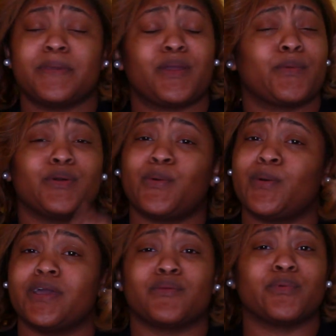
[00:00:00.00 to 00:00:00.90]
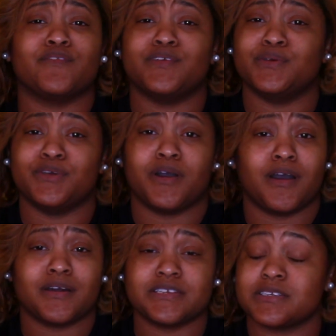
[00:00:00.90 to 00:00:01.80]
to be a real quick review,
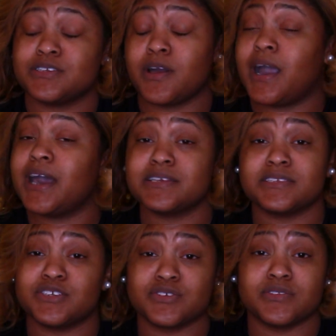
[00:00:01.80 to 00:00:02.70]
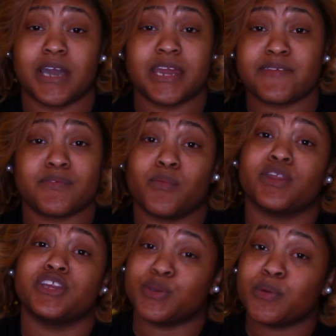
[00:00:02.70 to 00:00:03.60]
y'all, because, honestly, truly, I didn't even
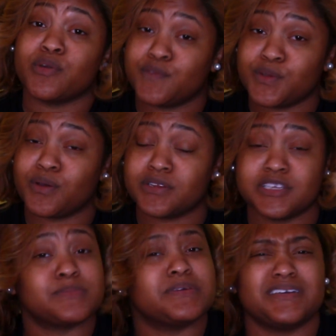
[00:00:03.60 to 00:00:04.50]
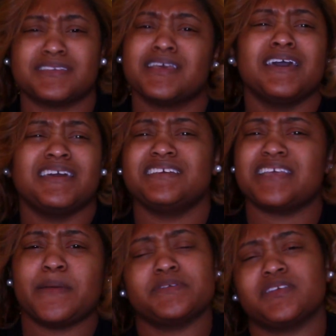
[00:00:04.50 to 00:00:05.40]
want to do a review on this because this
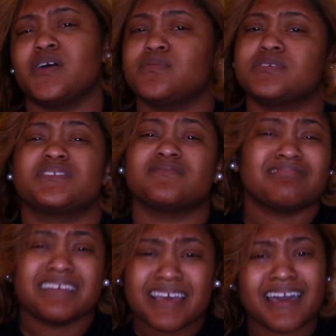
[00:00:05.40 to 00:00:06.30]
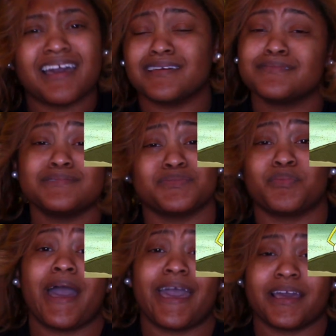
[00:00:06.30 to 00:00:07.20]
episode was
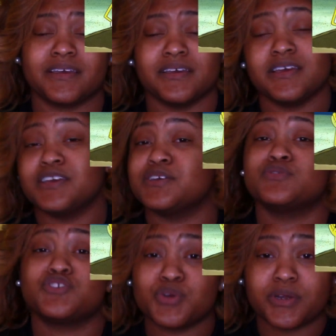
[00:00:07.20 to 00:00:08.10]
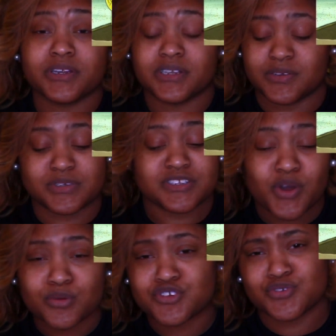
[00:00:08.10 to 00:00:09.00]
whack. It was short, it was
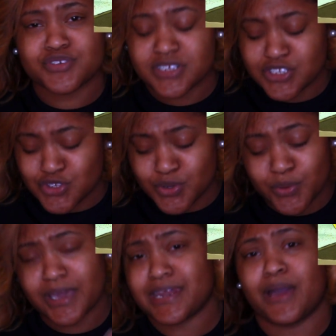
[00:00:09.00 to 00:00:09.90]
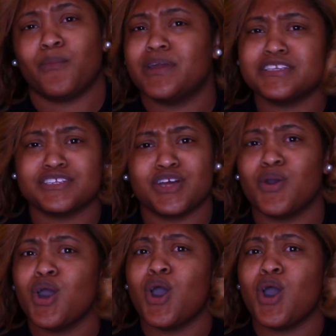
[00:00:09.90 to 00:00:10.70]
no juiciness to it, and I wanted to know